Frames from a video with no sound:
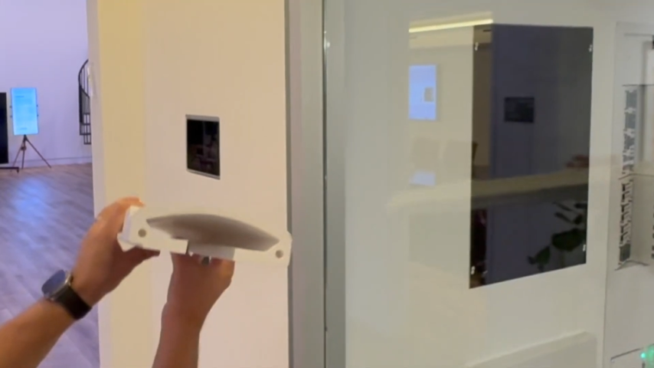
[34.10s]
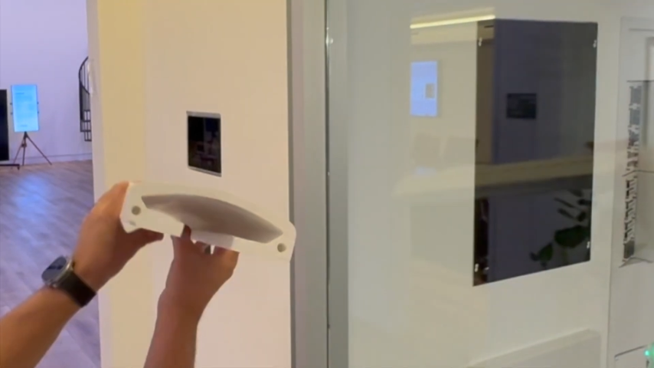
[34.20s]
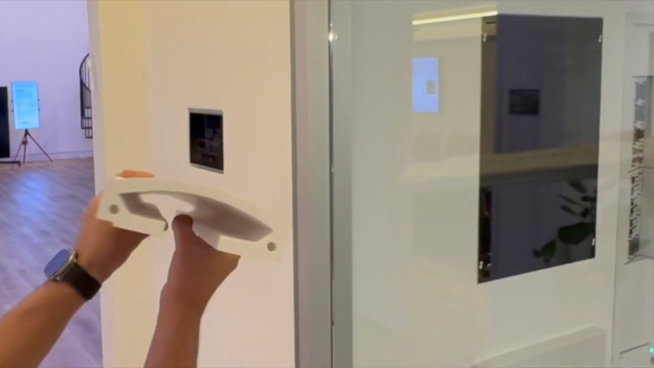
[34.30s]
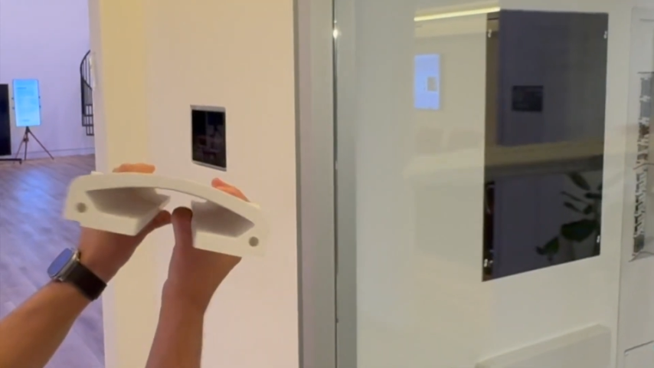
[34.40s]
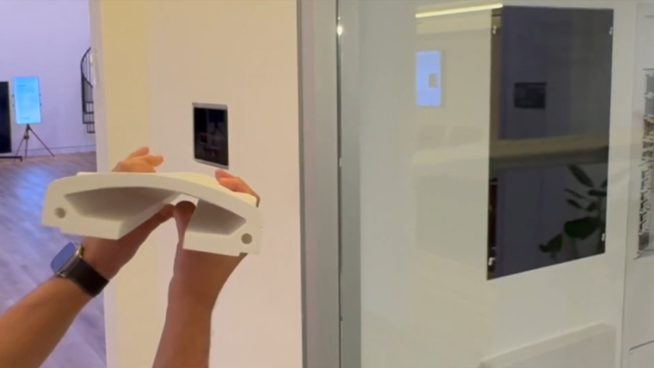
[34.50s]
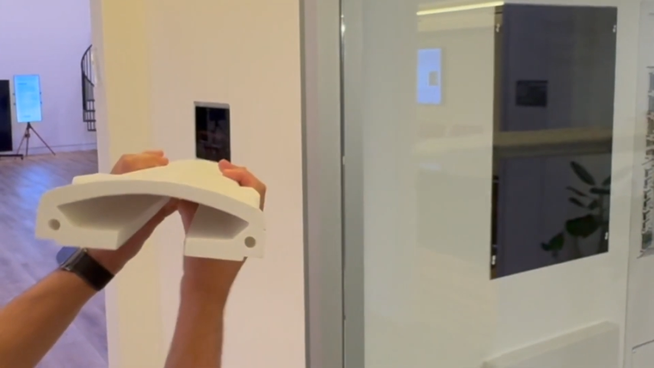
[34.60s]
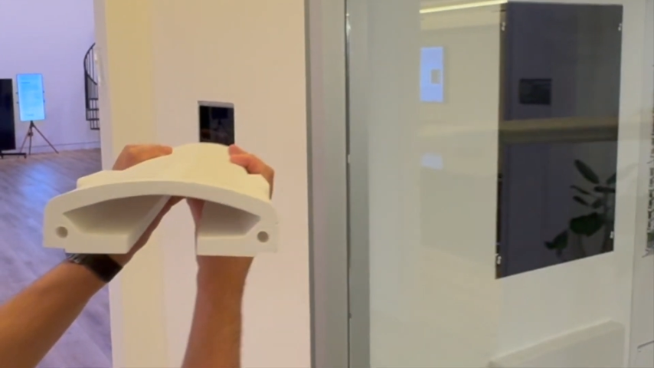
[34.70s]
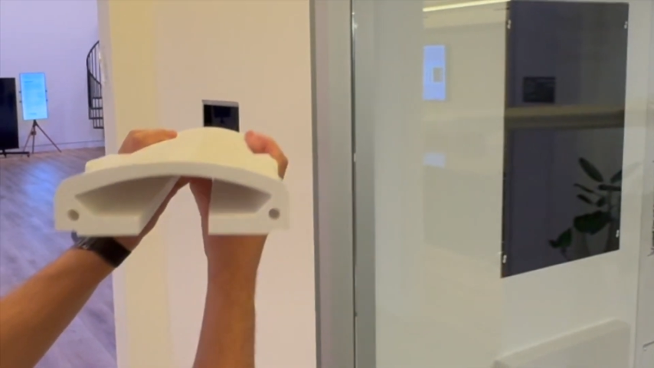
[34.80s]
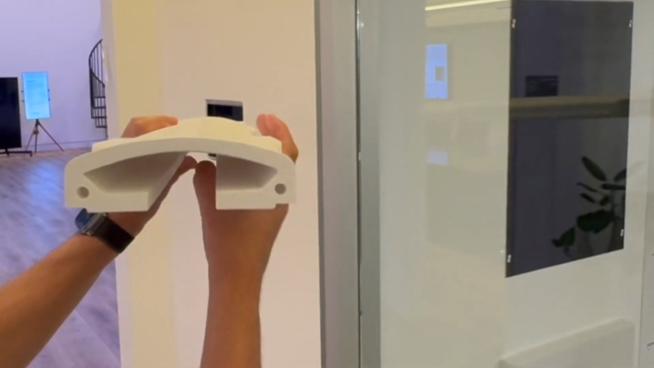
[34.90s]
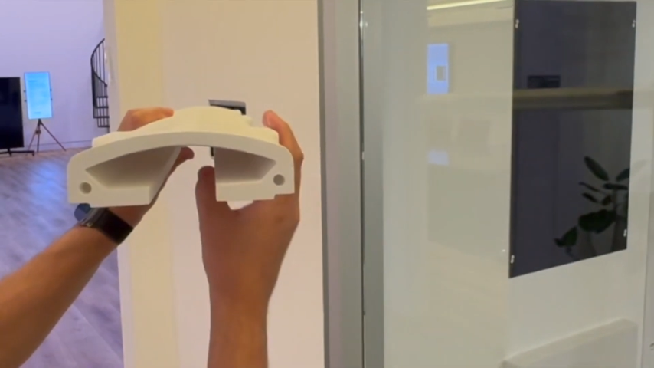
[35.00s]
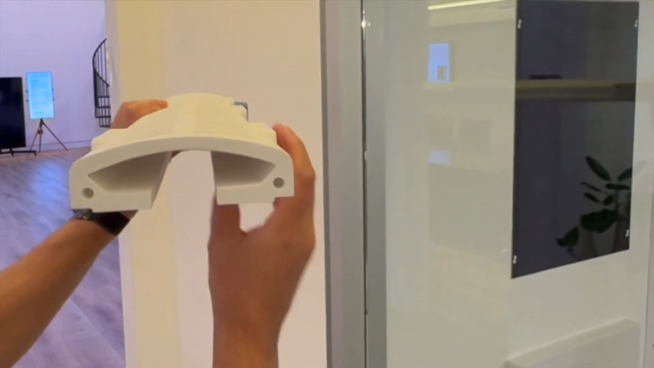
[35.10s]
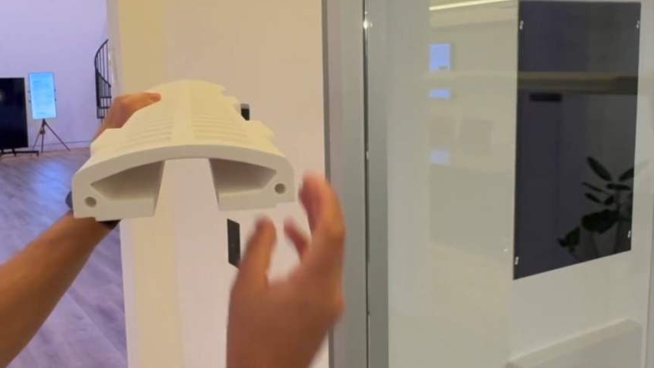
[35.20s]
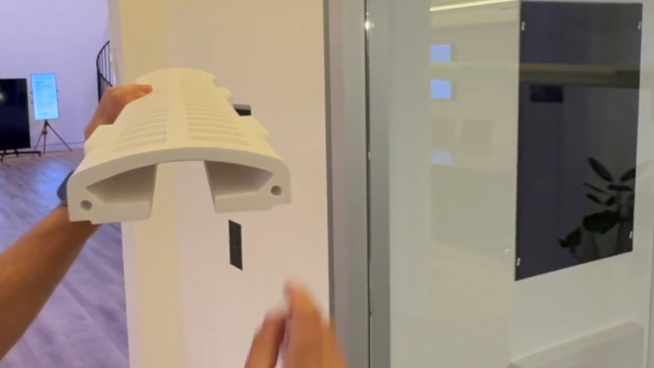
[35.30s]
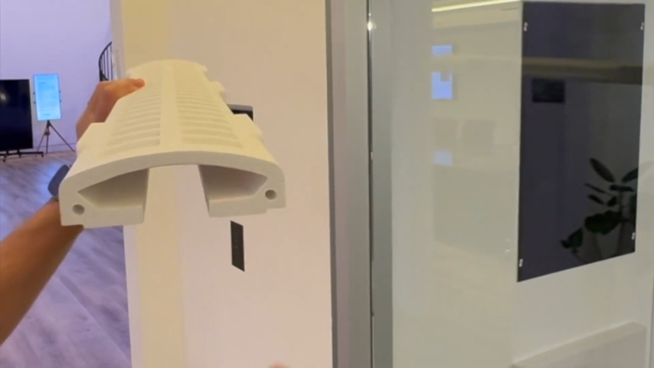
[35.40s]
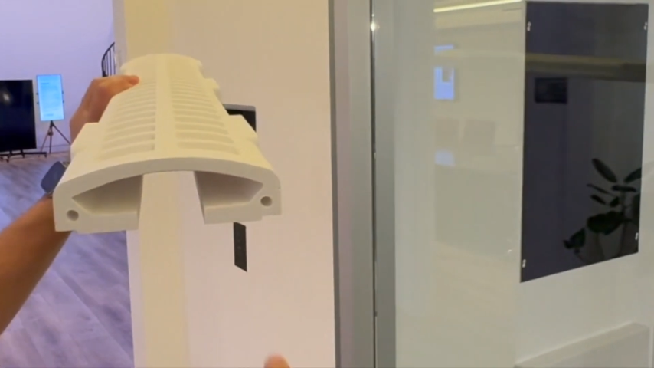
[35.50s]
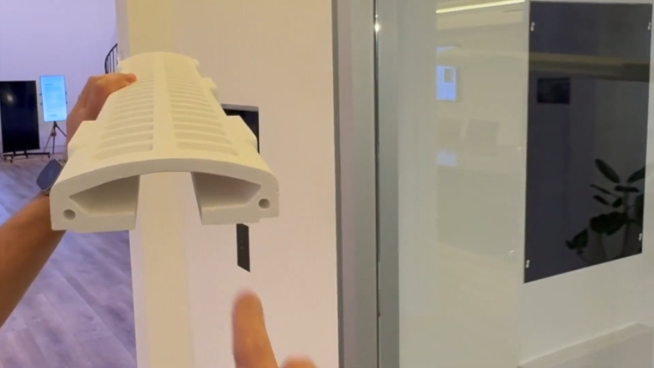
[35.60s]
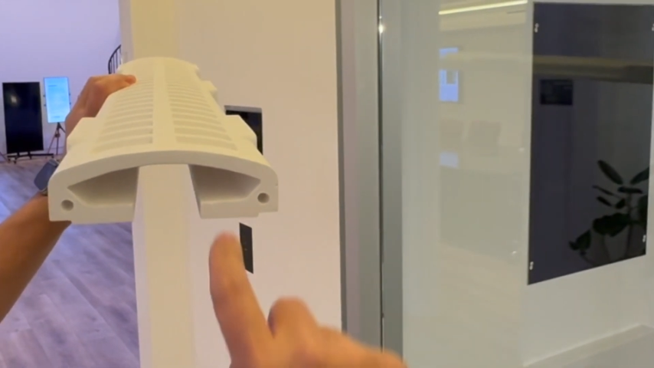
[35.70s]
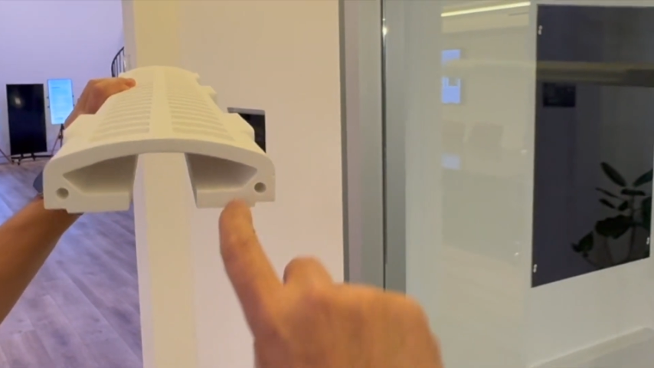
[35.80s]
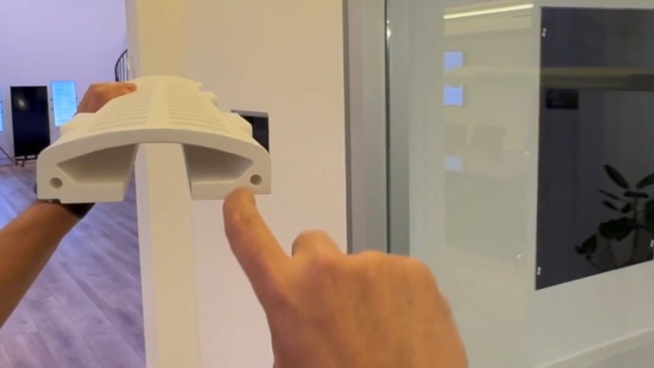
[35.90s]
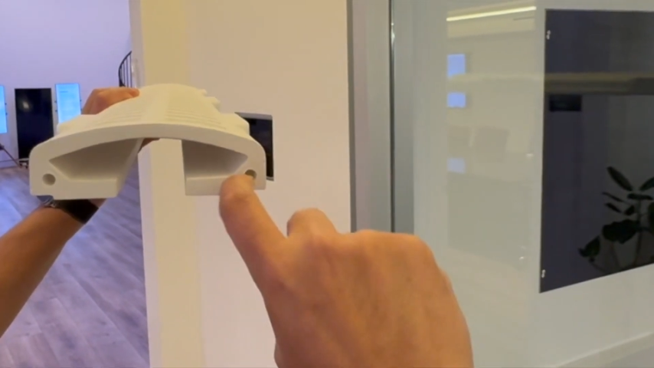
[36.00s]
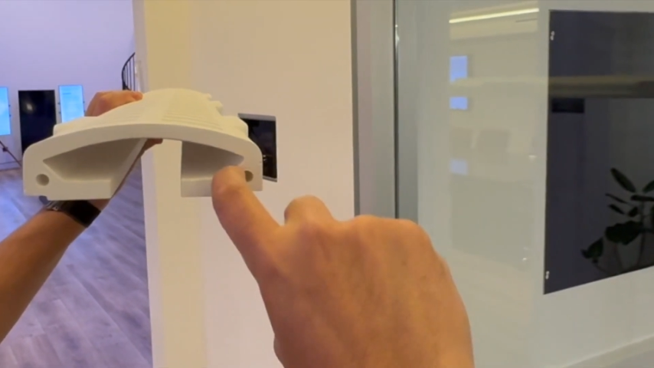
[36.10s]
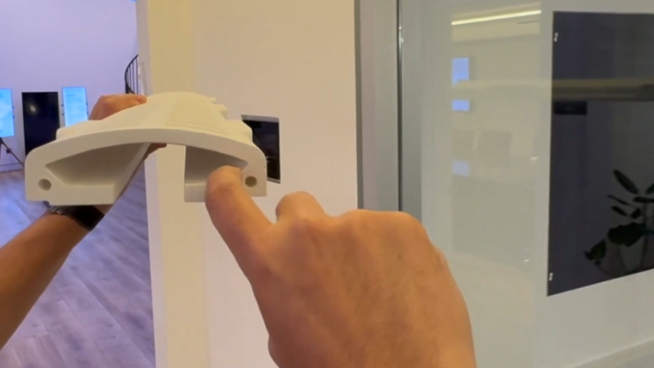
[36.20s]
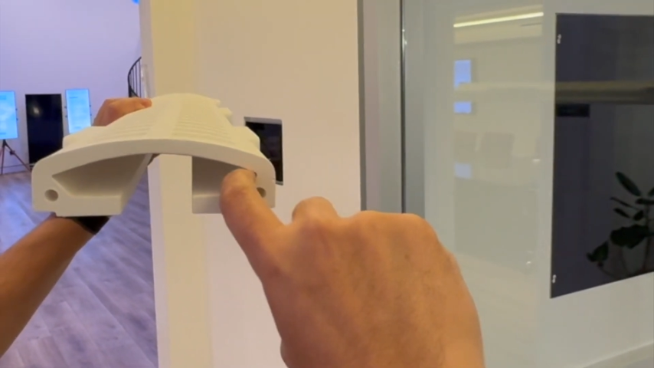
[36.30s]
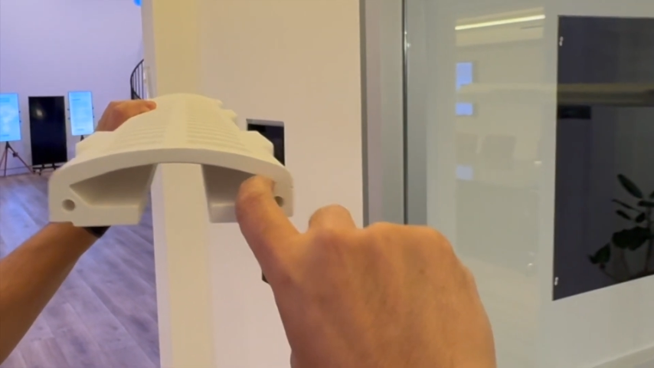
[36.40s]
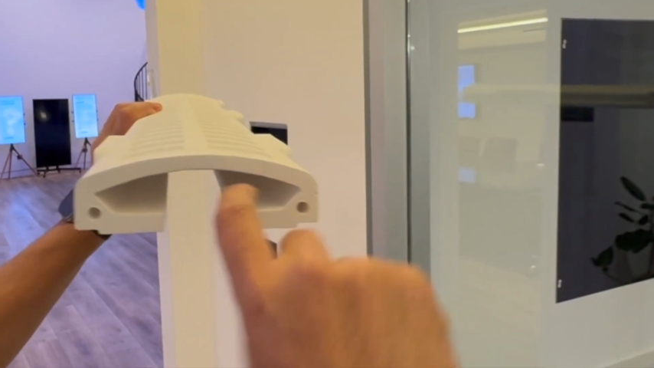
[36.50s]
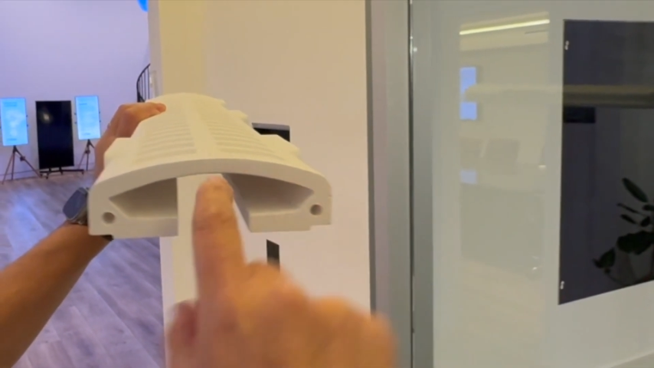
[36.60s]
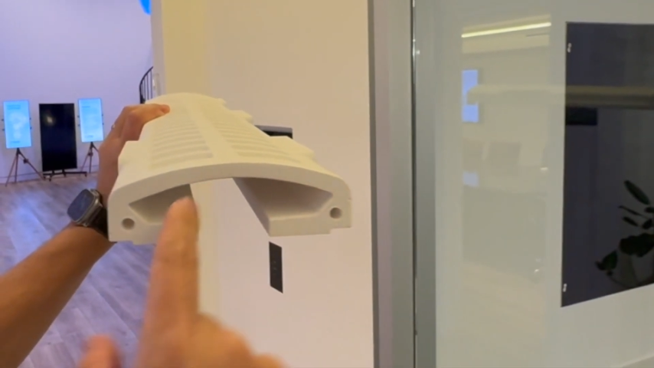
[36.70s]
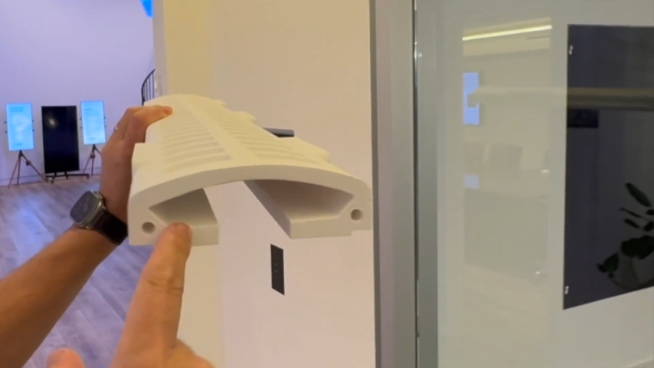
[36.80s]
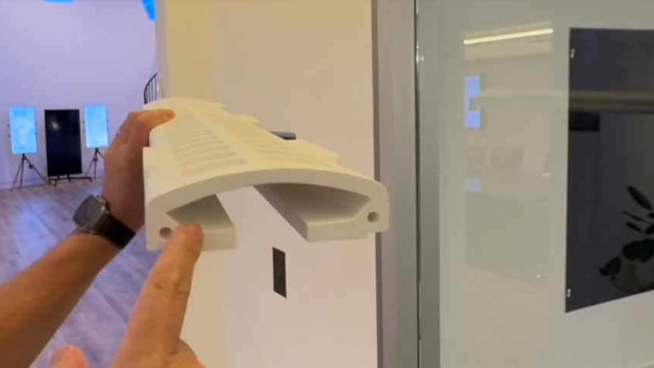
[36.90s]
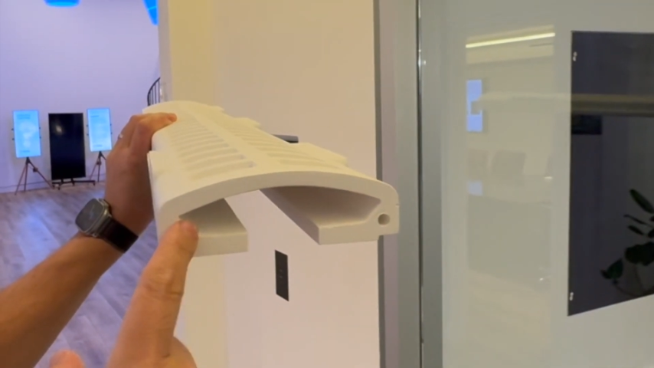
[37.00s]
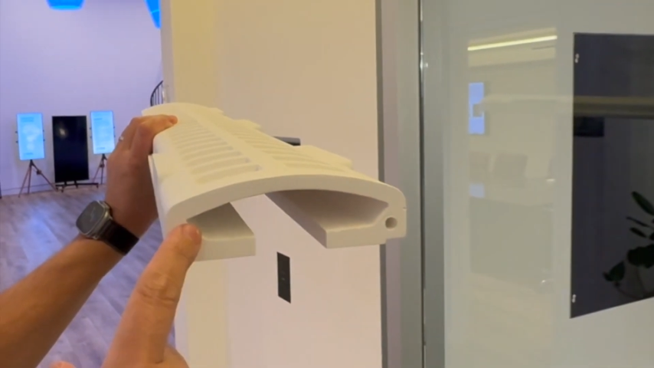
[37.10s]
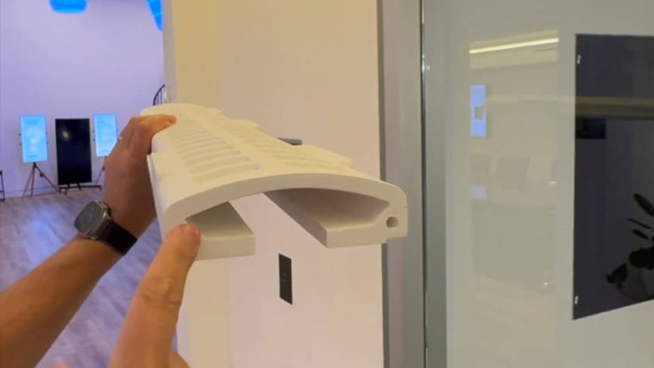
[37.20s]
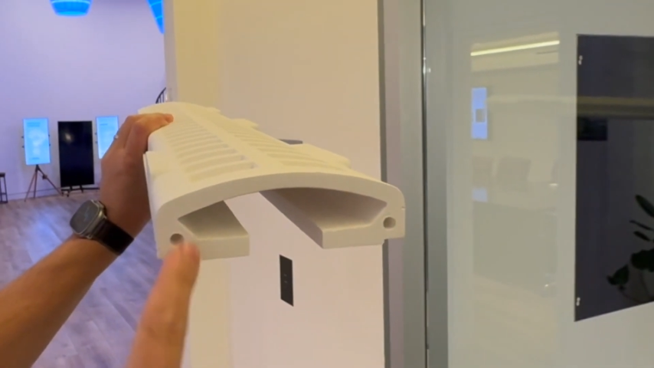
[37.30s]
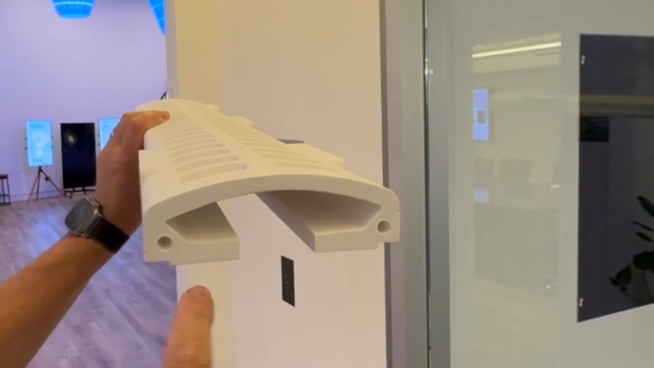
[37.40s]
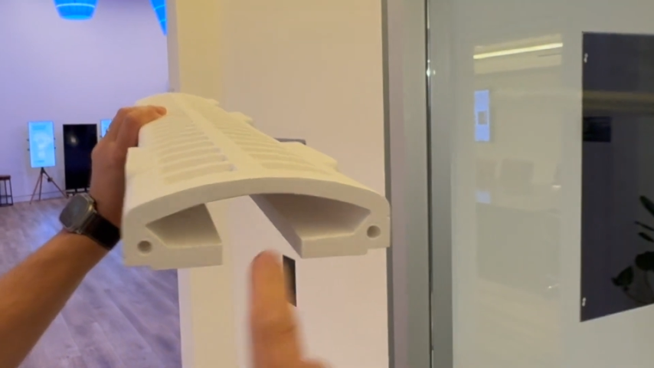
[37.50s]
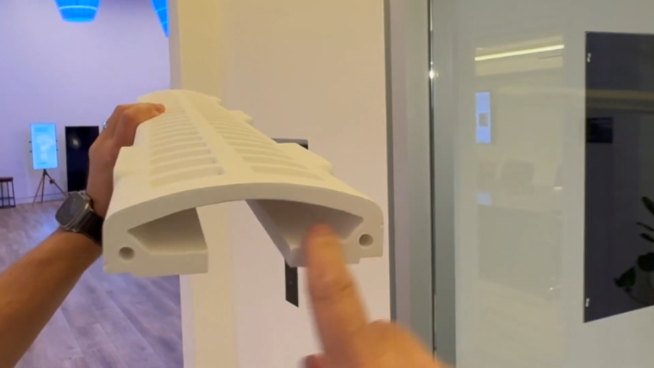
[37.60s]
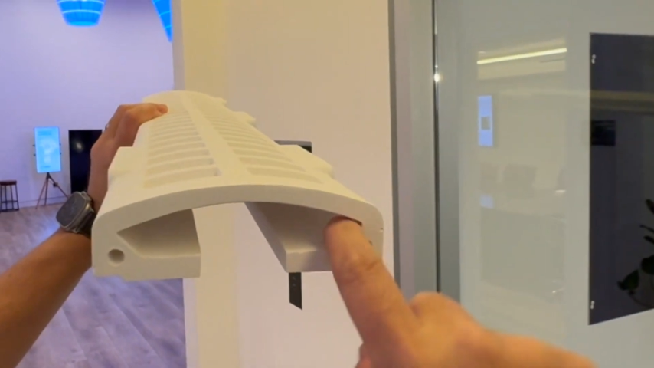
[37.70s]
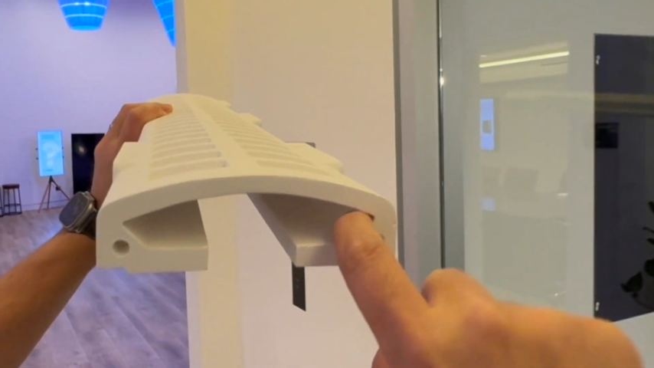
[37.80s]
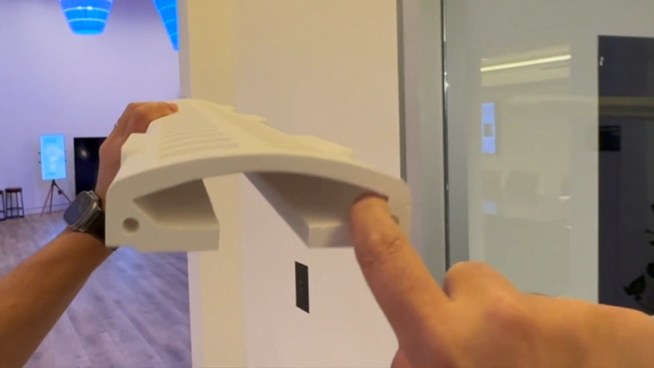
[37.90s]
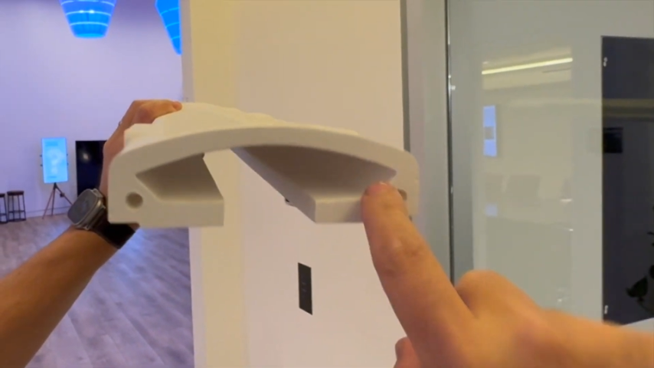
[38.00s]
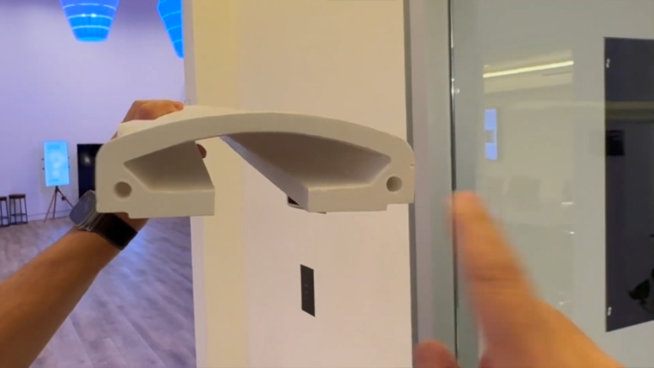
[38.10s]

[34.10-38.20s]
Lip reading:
No face is visible, so there are no lips to read.